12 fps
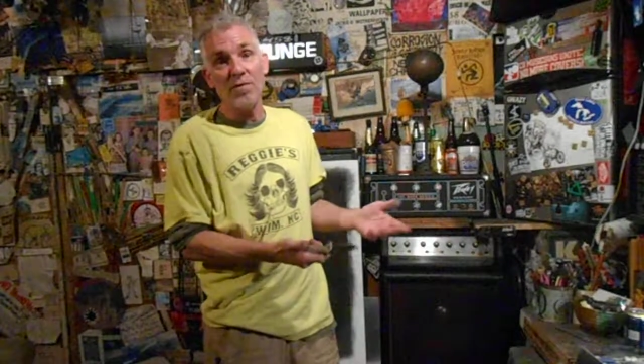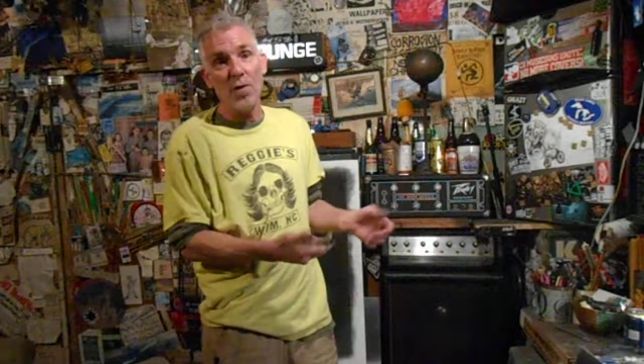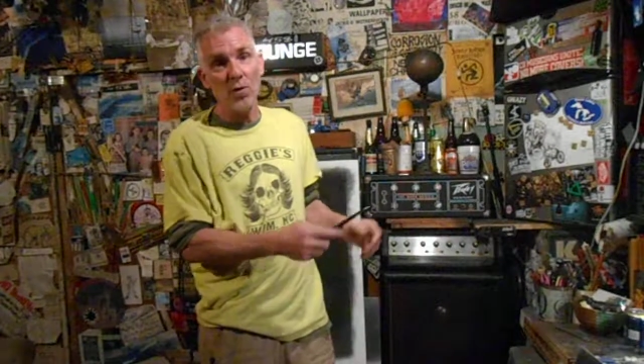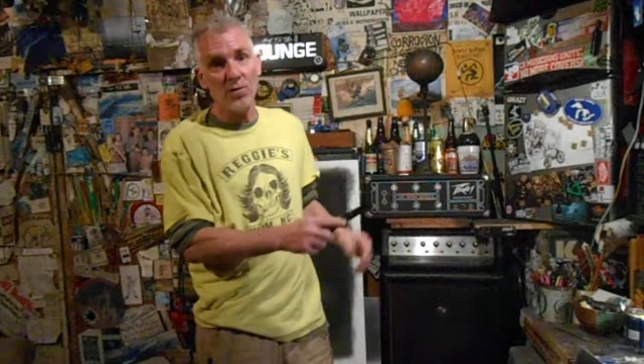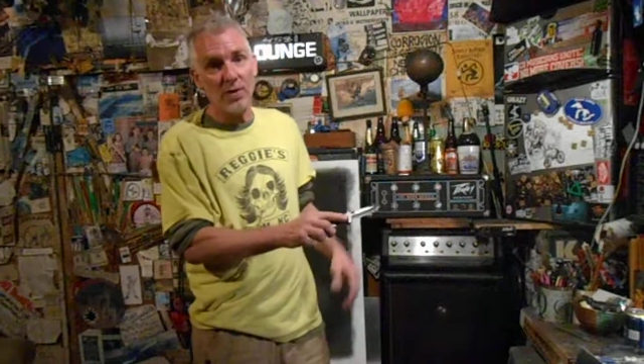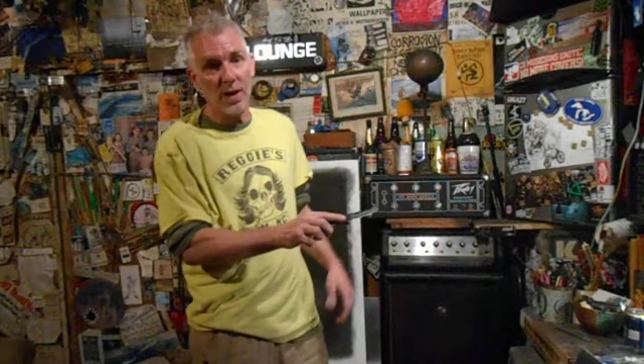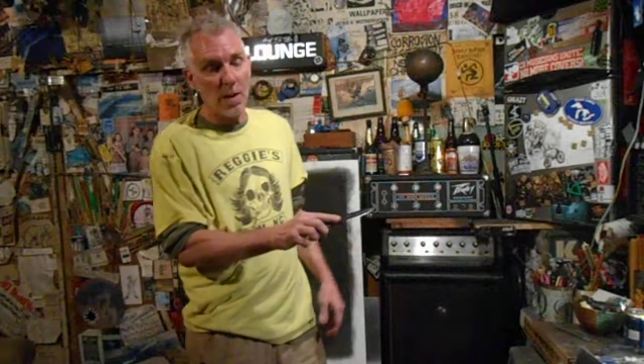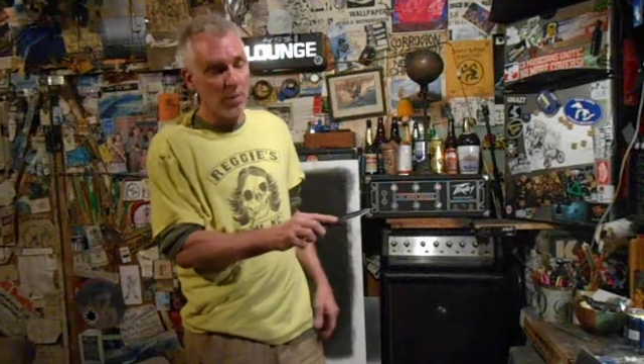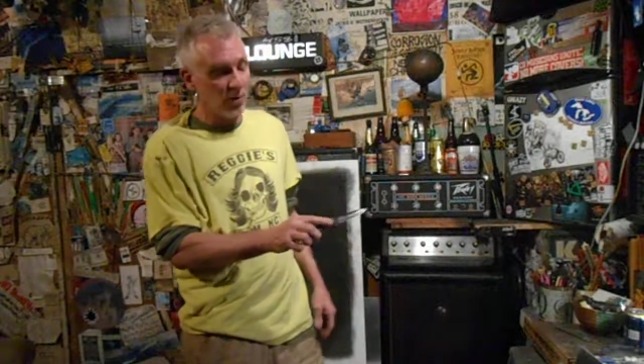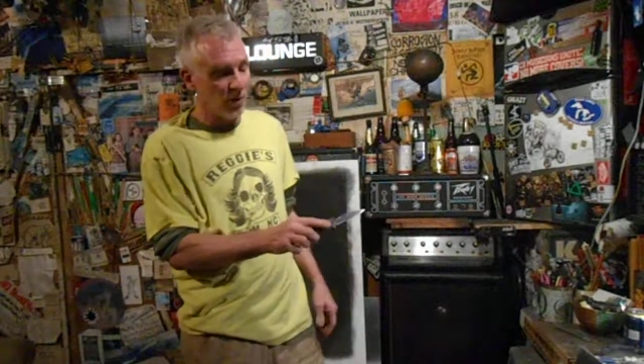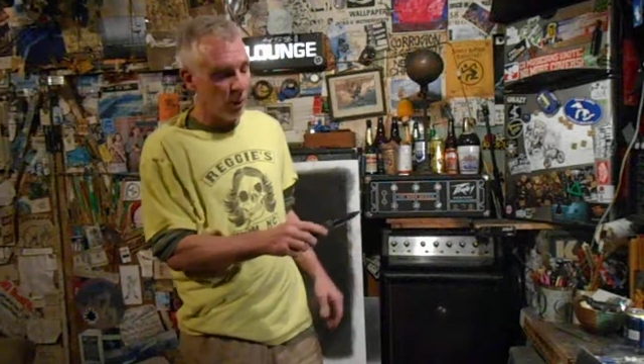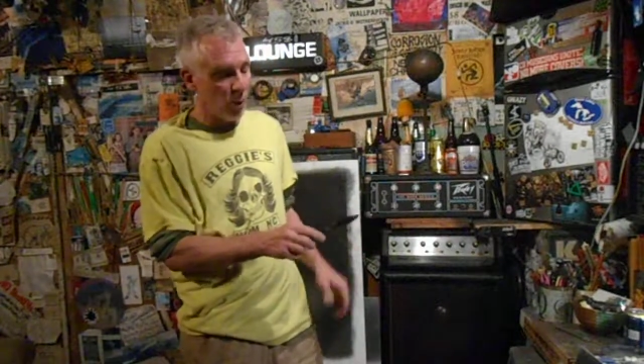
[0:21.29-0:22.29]
first
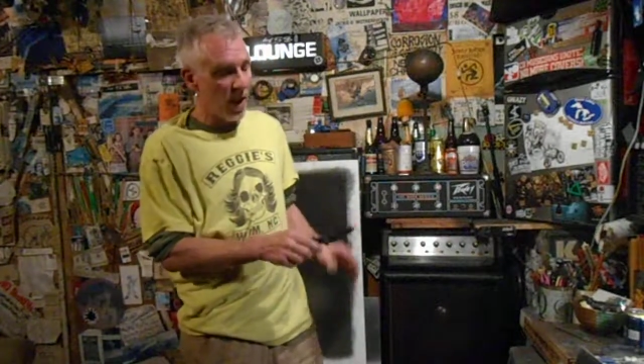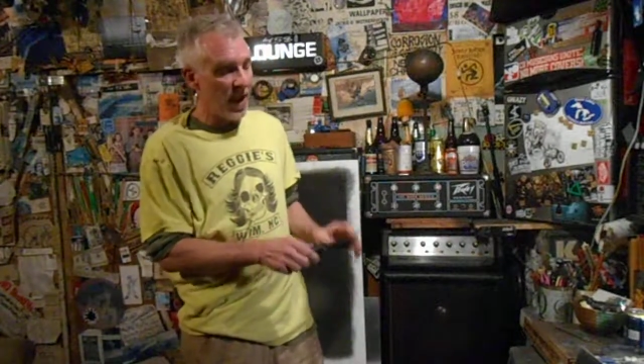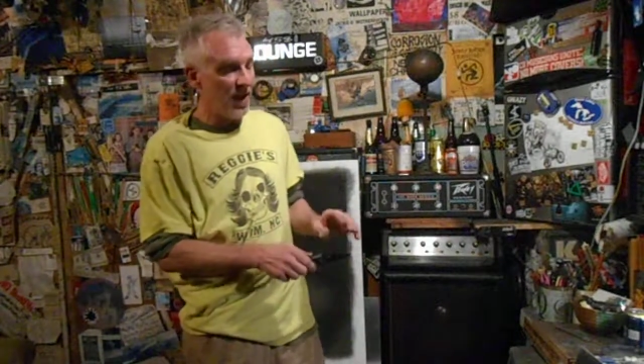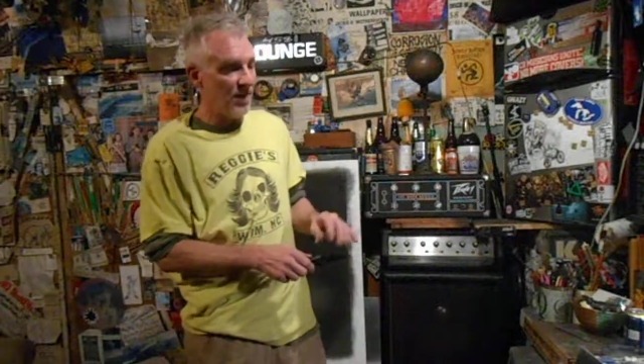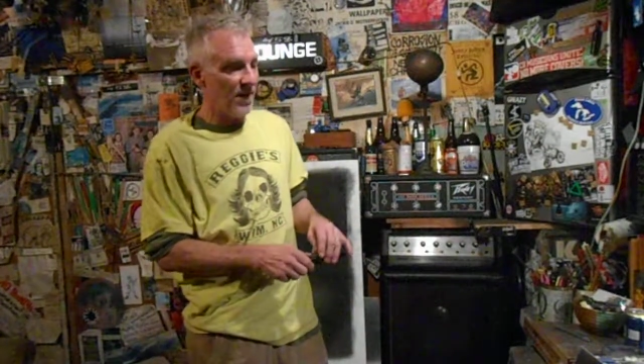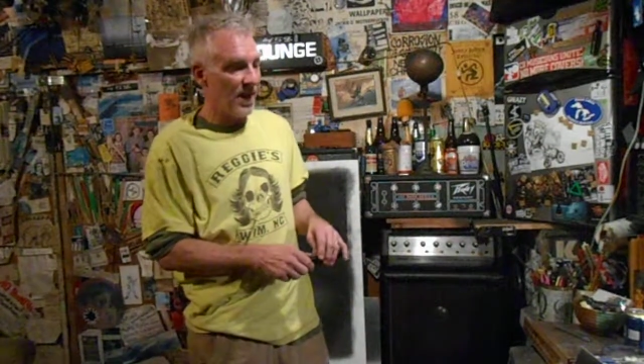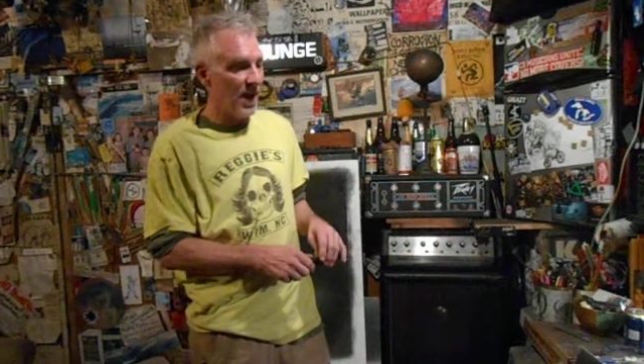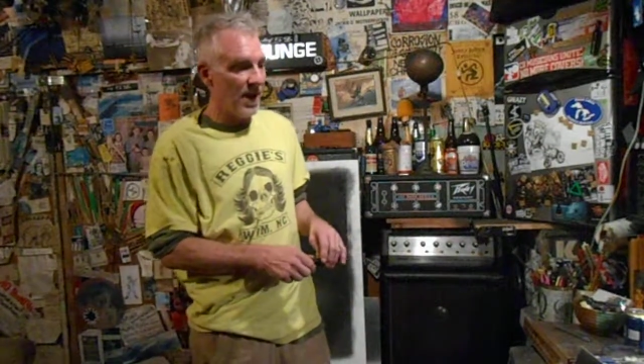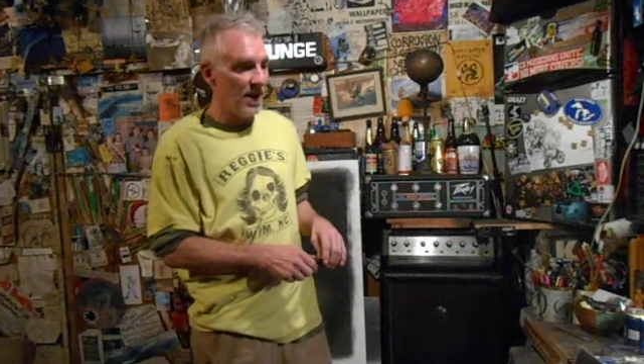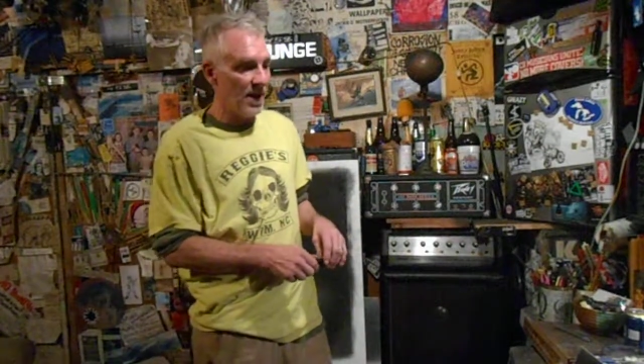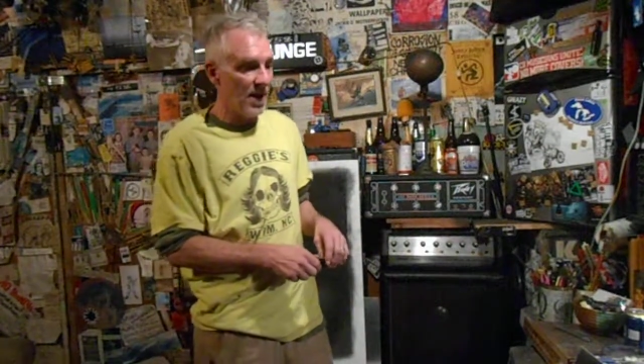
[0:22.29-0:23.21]
Emerson Wave, and